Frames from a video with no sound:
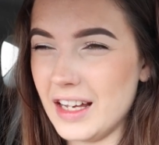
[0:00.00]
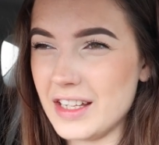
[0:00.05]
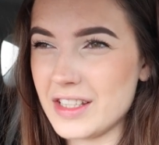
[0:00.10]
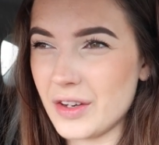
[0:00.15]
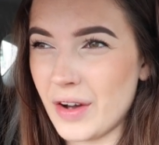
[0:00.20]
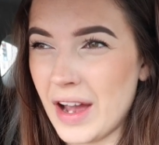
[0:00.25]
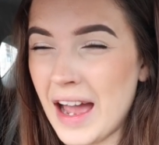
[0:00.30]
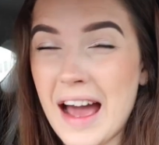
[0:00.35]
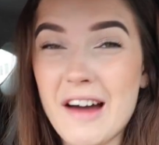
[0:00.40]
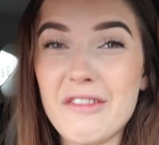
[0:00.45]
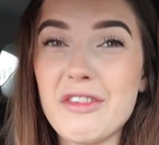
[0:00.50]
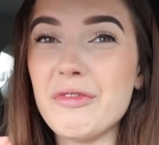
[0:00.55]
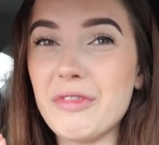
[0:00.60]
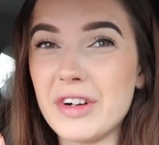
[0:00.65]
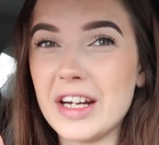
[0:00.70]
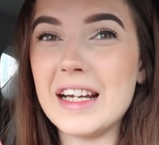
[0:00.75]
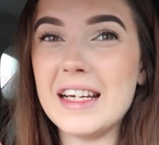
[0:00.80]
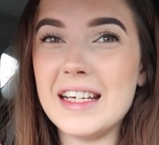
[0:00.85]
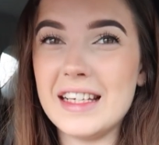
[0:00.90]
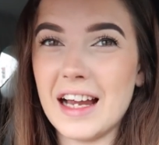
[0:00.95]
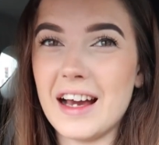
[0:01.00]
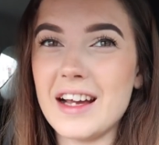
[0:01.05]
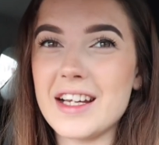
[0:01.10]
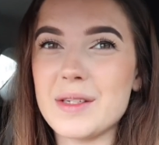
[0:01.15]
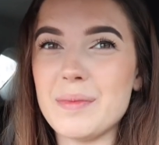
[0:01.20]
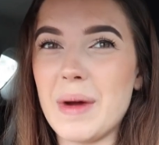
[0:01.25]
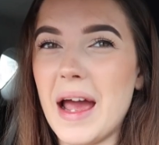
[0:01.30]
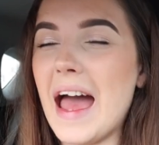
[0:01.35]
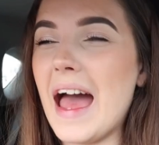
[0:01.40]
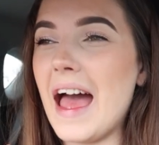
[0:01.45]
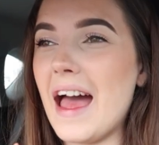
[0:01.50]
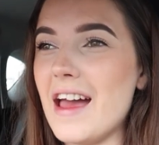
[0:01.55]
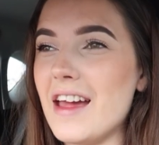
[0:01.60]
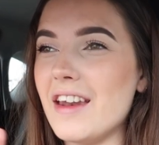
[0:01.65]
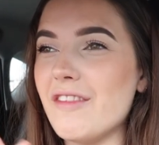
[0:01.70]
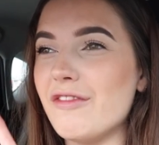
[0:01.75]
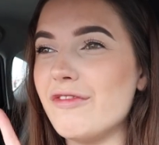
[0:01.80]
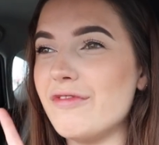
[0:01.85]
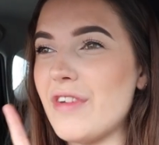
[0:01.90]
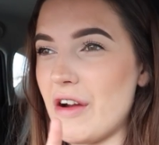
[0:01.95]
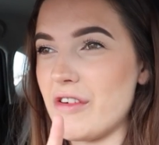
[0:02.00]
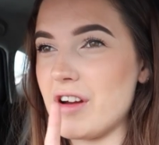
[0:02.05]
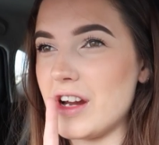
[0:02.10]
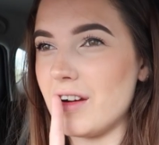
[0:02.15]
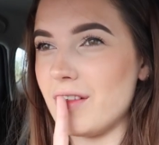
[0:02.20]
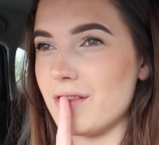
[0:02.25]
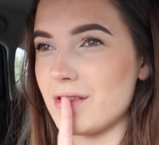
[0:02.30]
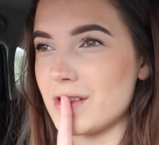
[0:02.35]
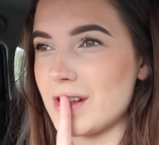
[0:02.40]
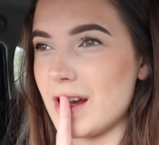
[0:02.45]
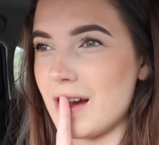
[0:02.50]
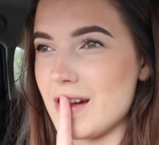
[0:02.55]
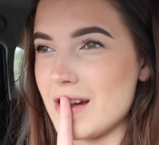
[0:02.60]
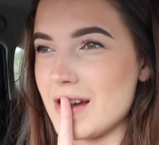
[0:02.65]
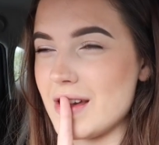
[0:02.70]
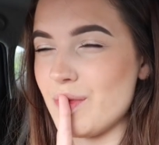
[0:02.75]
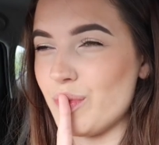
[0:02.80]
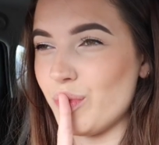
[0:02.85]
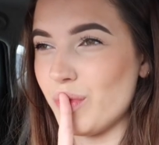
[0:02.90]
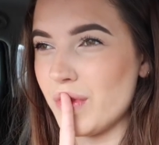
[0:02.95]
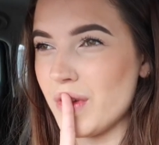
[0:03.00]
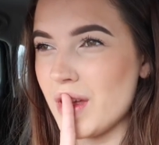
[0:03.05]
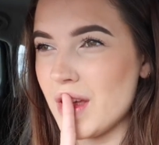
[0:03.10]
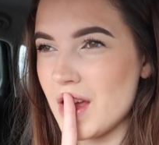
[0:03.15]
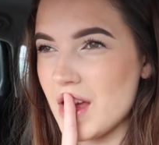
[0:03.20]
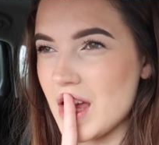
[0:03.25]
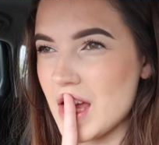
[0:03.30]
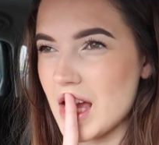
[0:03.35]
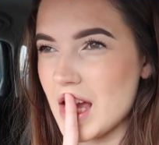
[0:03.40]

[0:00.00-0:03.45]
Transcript: So I haven't really liked my hair in a very long time.